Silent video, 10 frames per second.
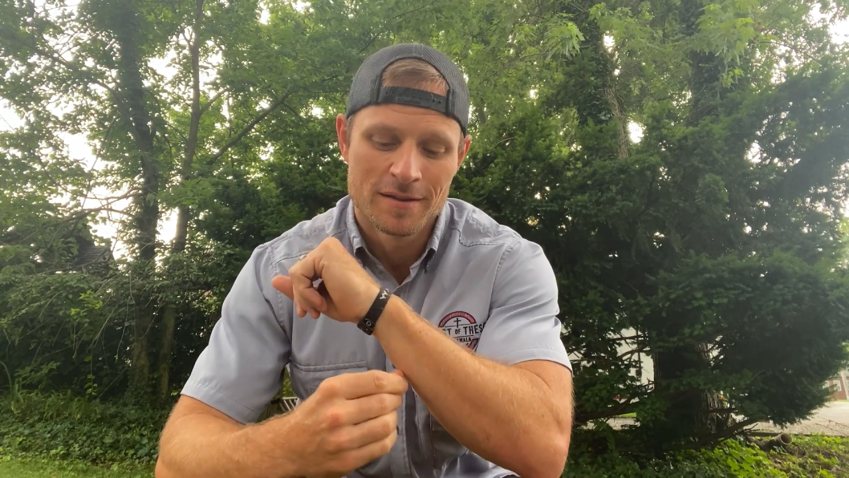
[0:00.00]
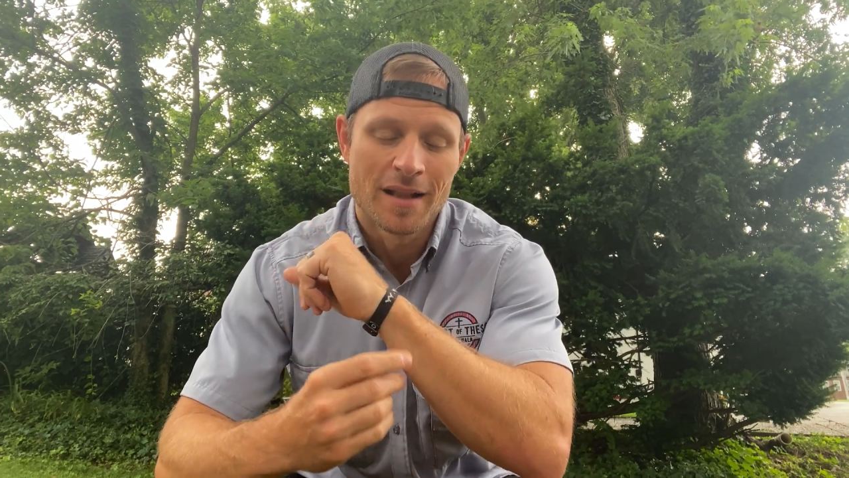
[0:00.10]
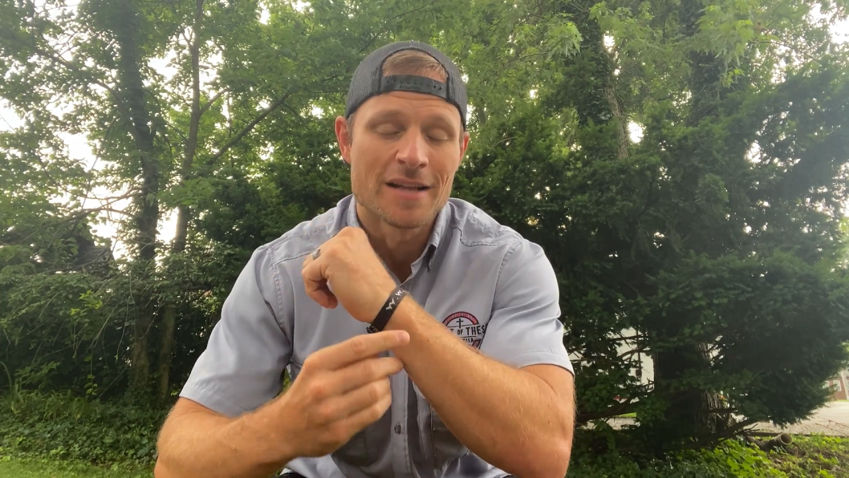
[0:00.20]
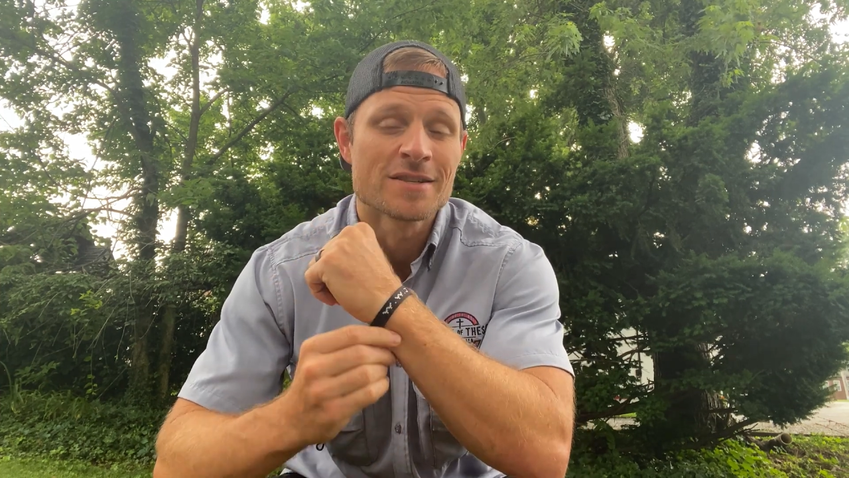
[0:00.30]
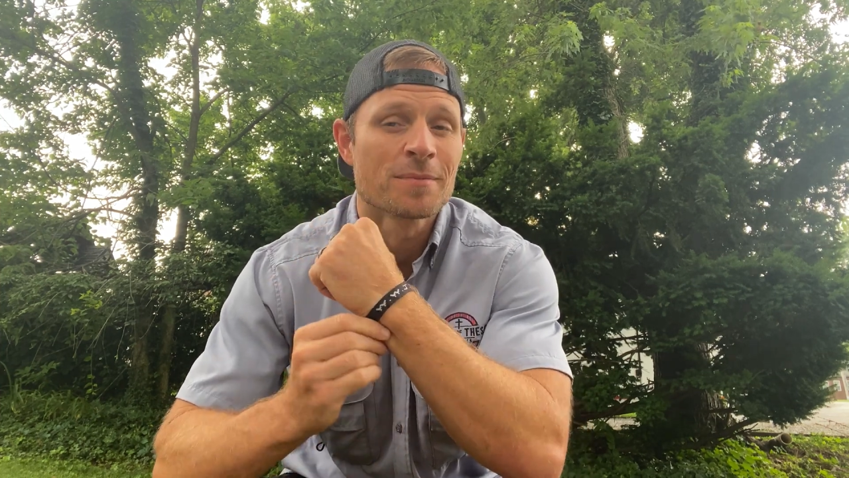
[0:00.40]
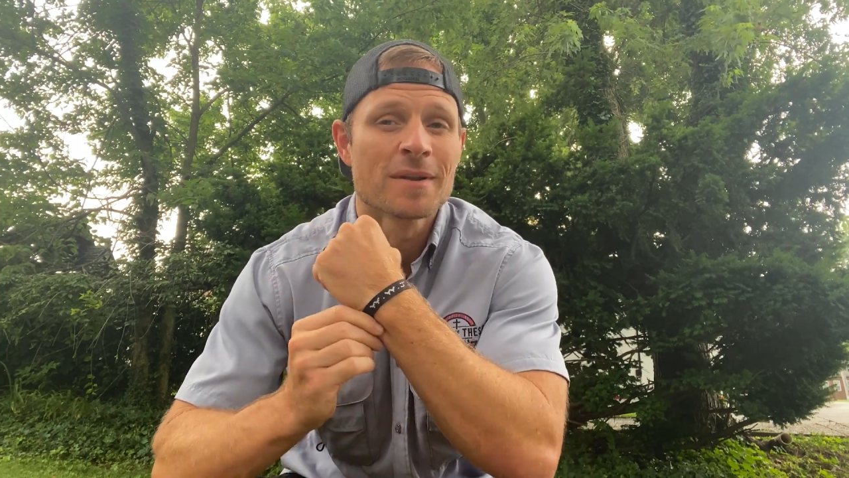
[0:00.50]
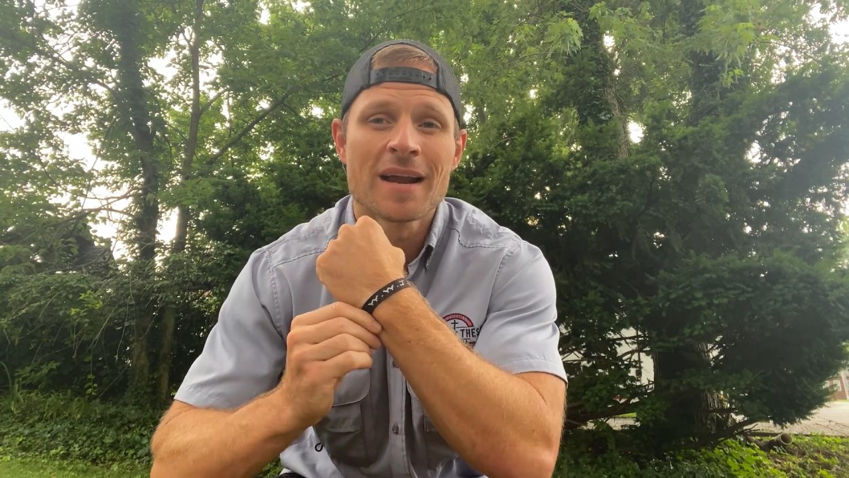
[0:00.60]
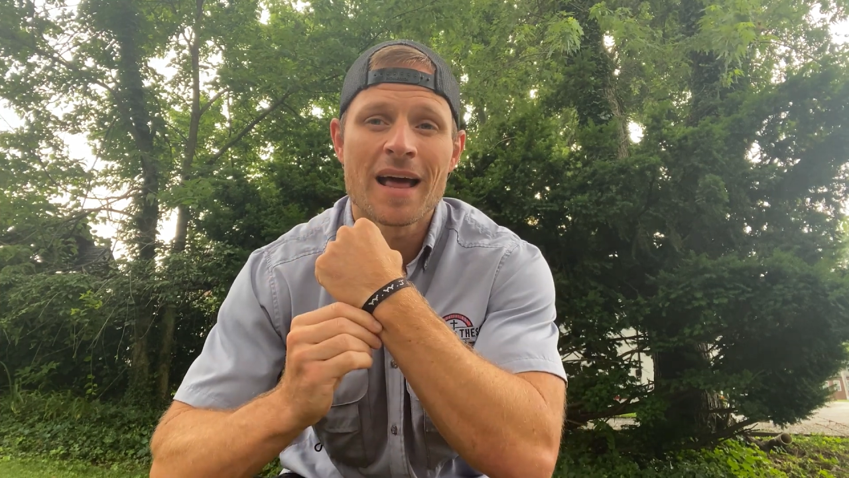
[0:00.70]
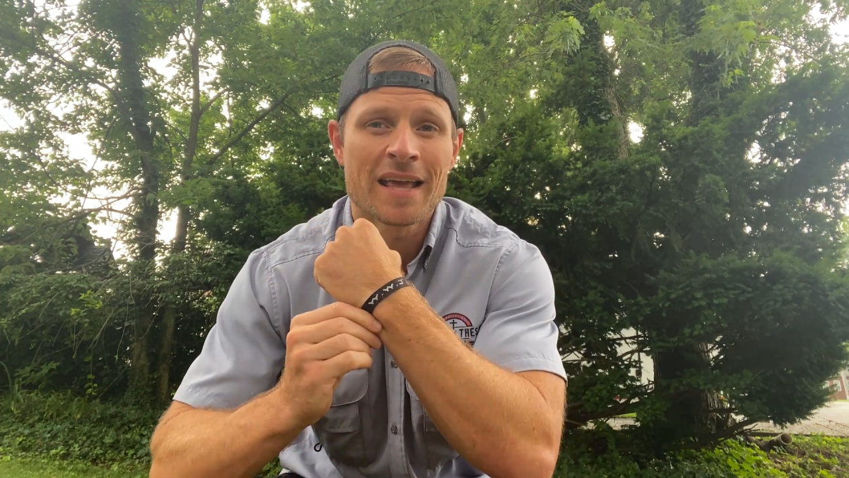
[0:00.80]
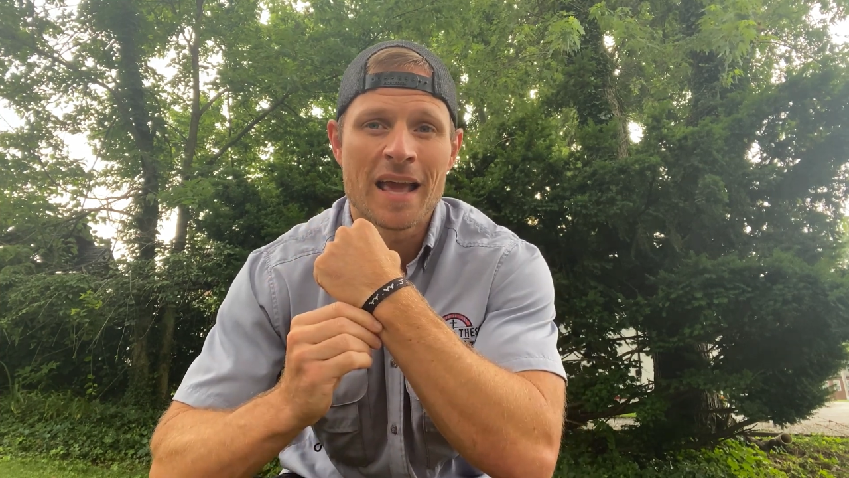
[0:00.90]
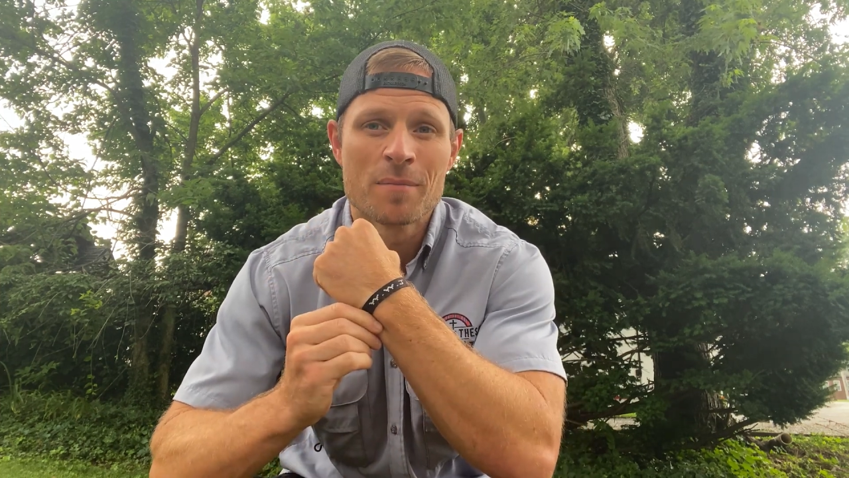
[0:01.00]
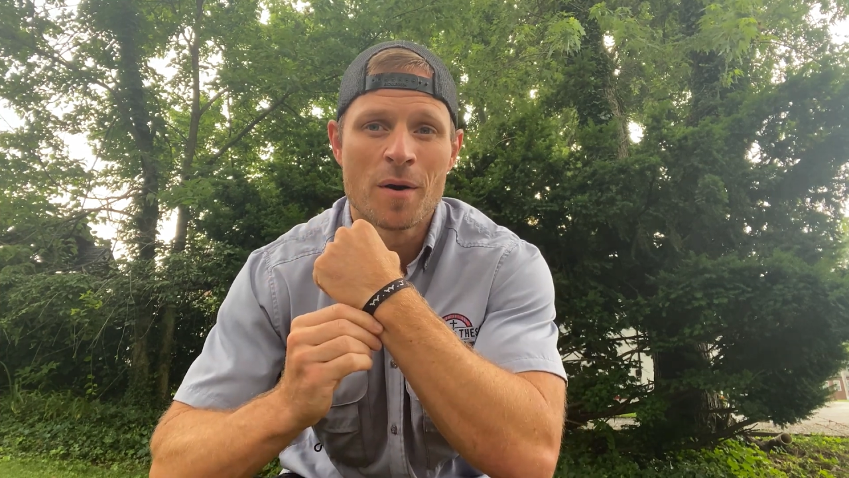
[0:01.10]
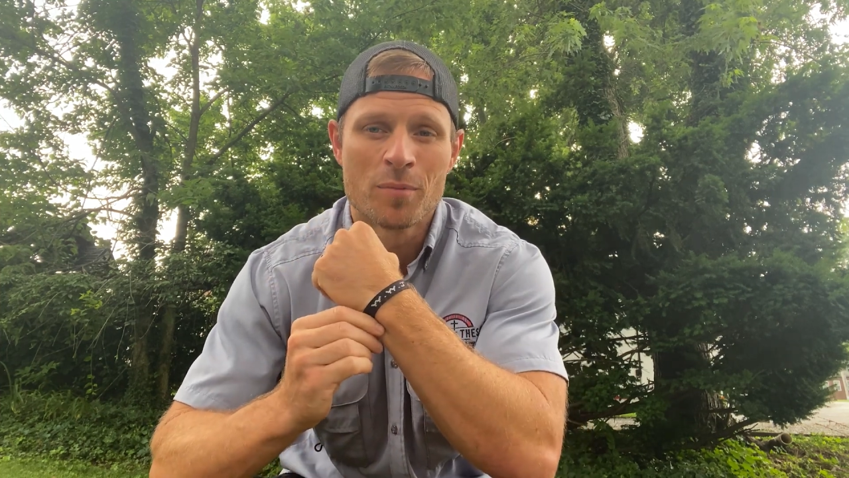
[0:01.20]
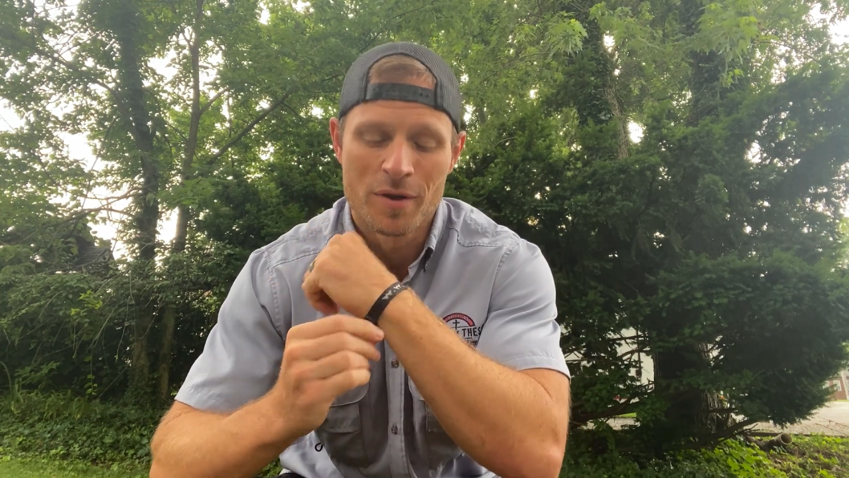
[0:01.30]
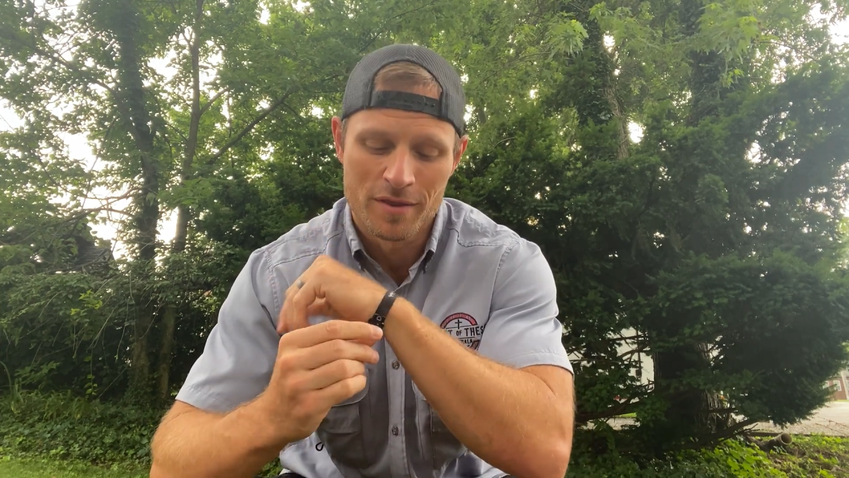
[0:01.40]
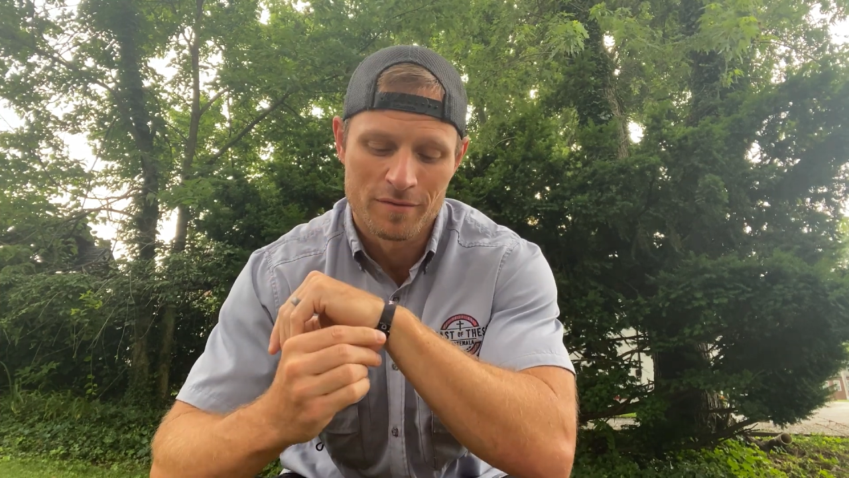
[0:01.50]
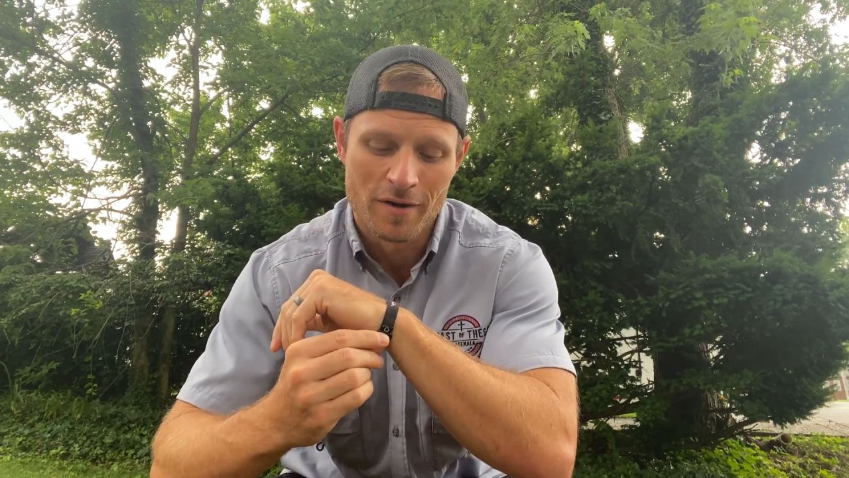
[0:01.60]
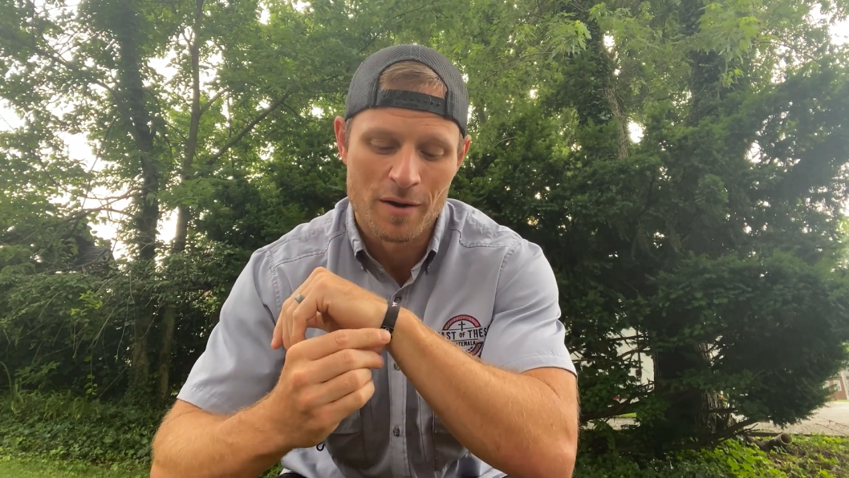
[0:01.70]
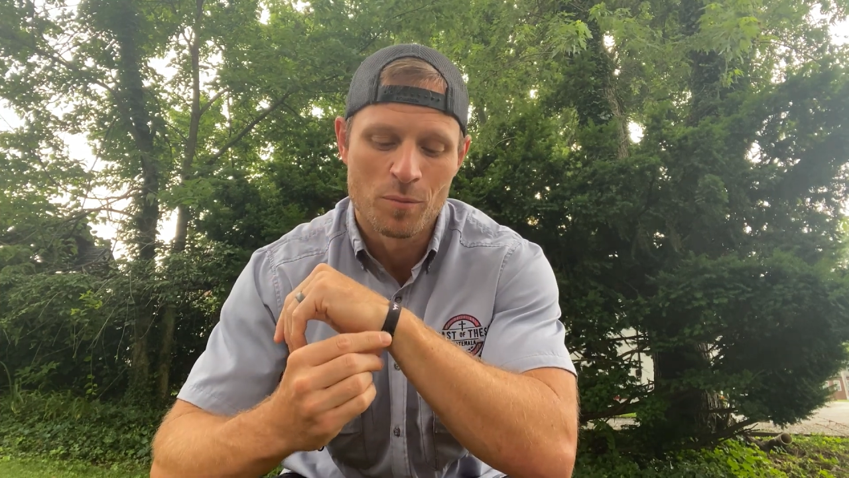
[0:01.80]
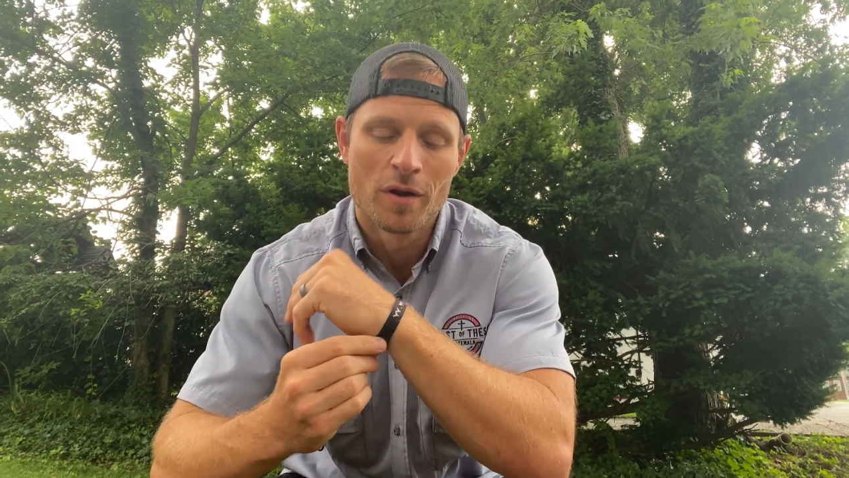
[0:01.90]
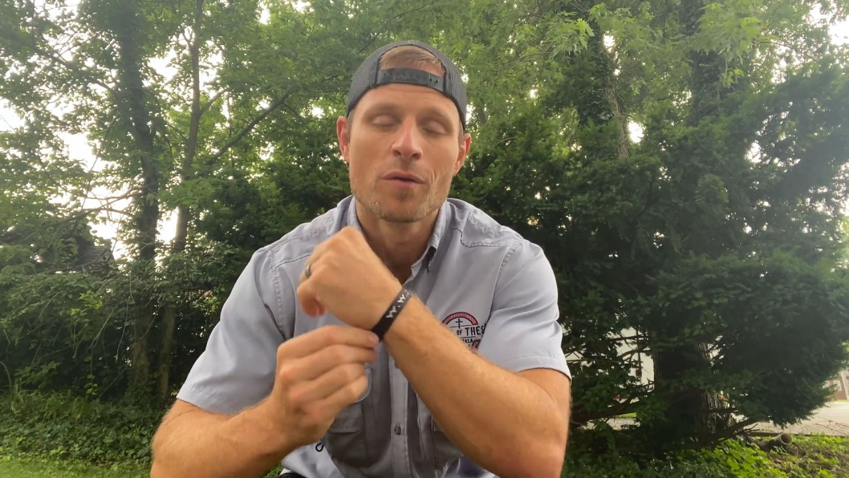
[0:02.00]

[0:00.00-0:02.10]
Not something that I came up with, right?